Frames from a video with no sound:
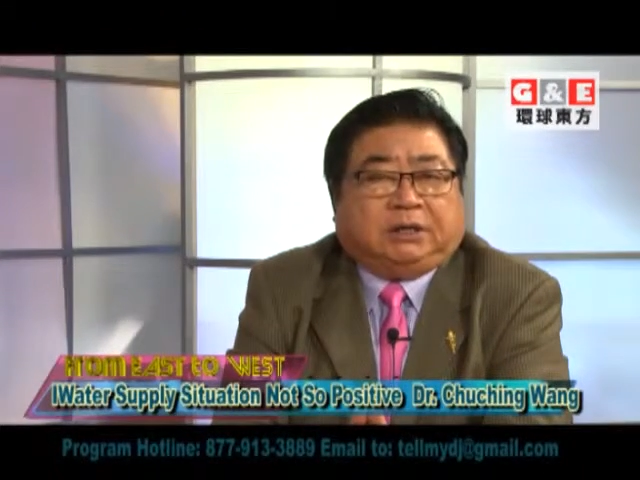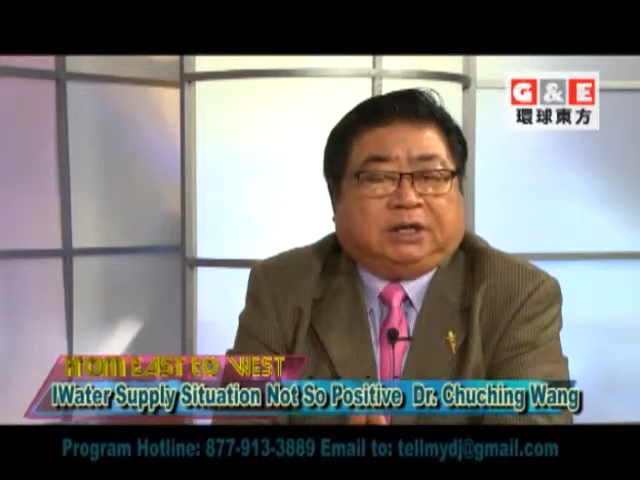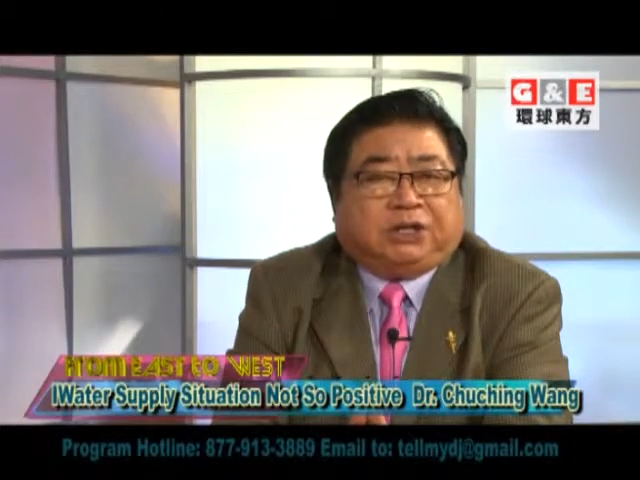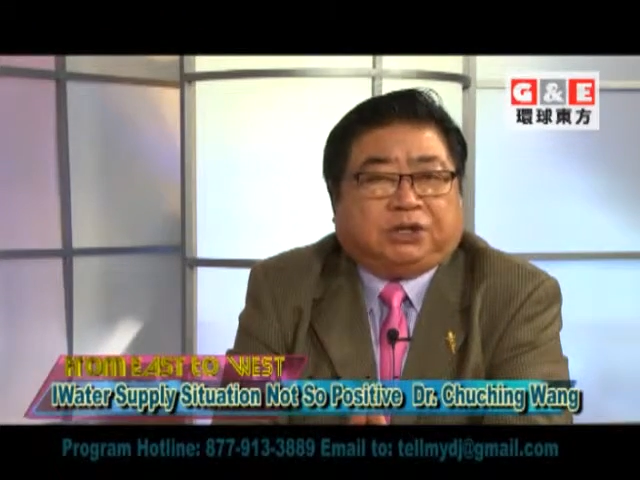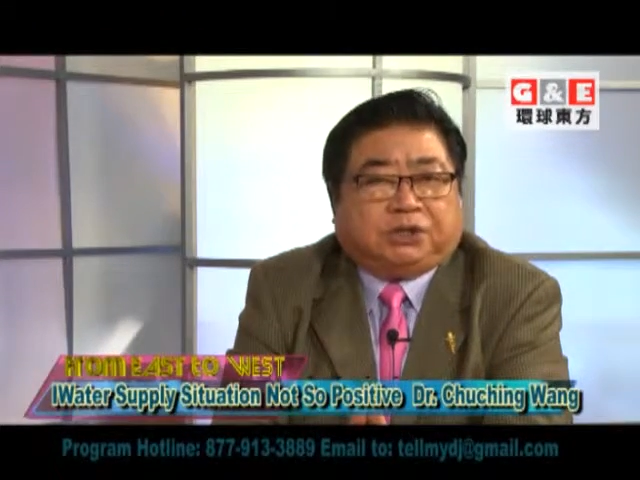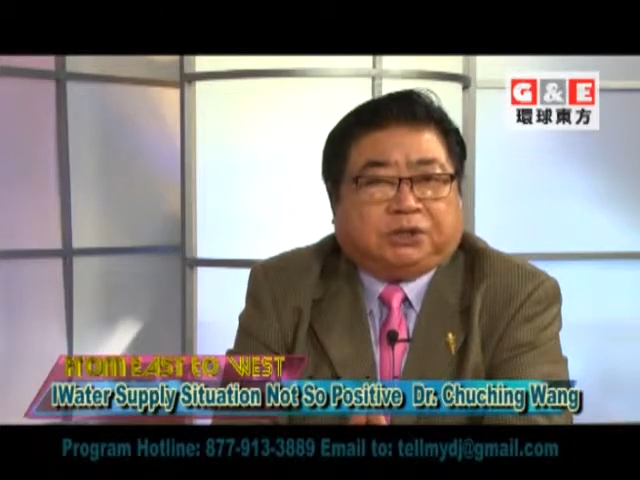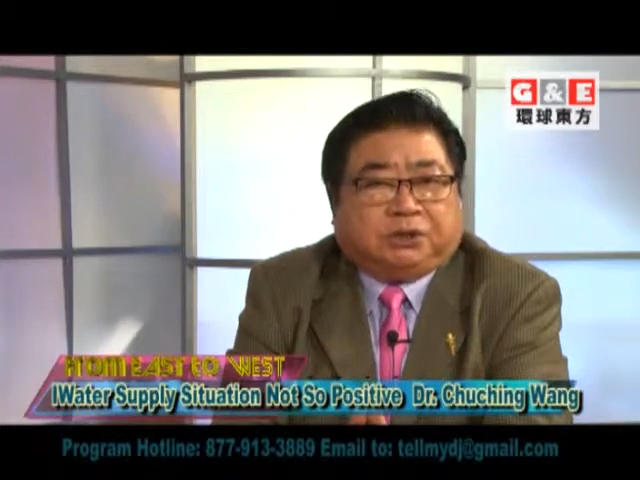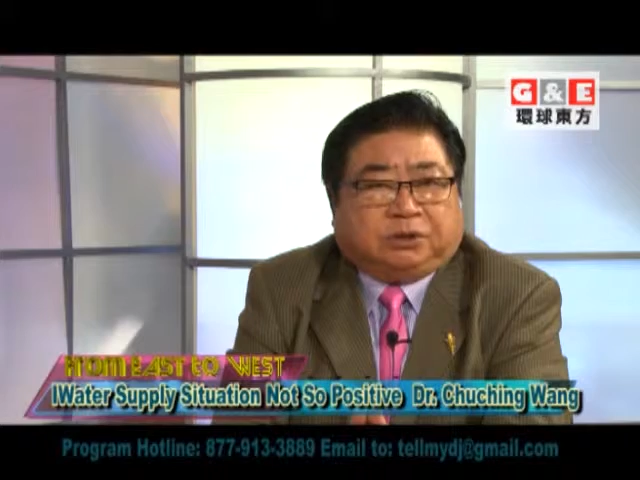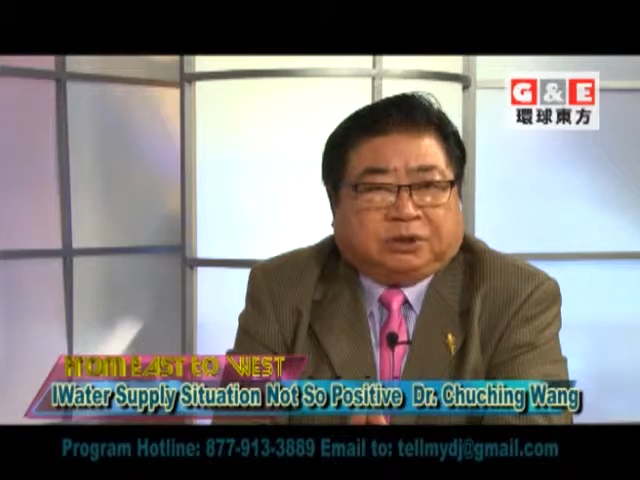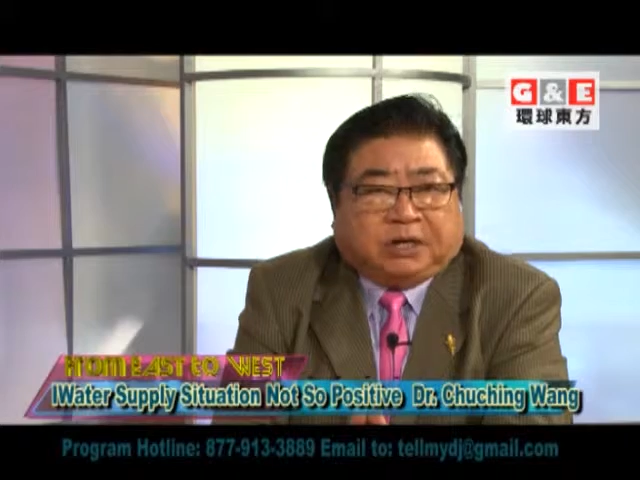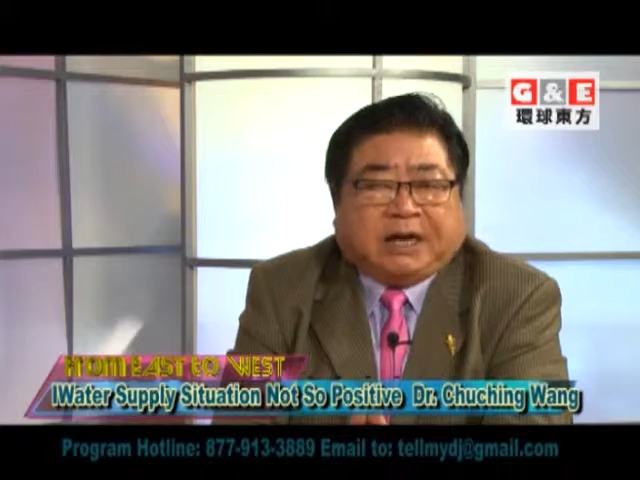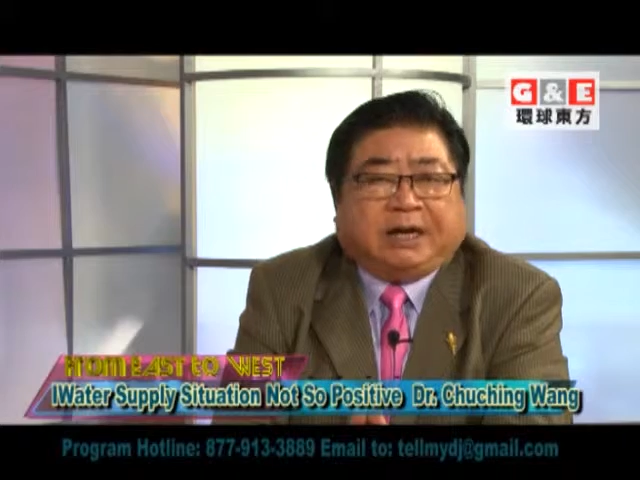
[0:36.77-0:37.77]
in addition to
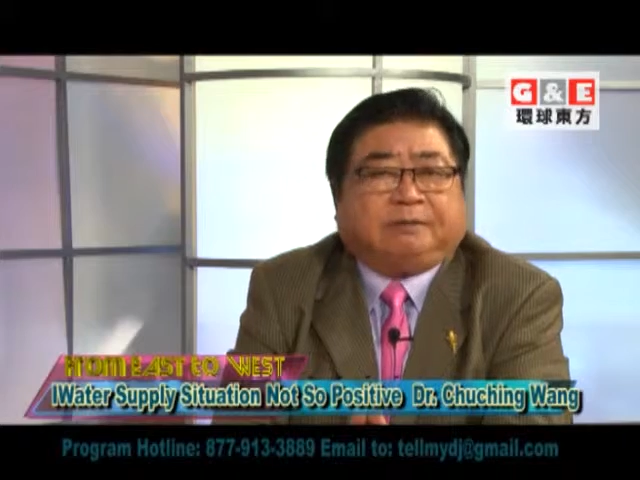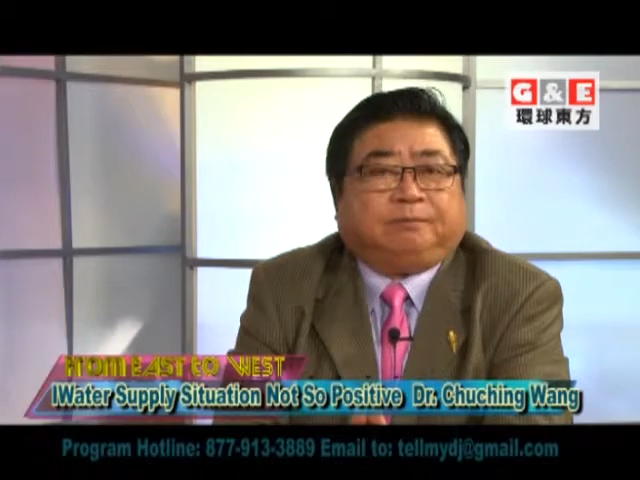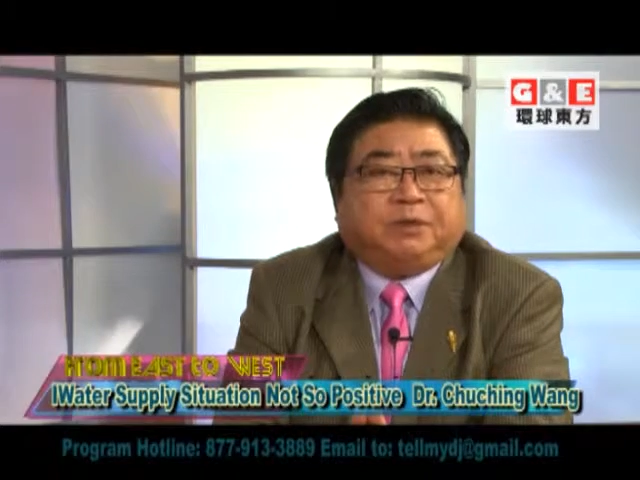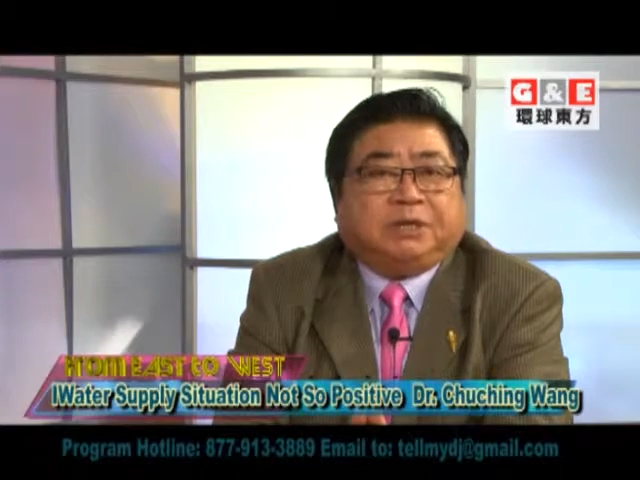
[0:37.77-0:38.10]
that,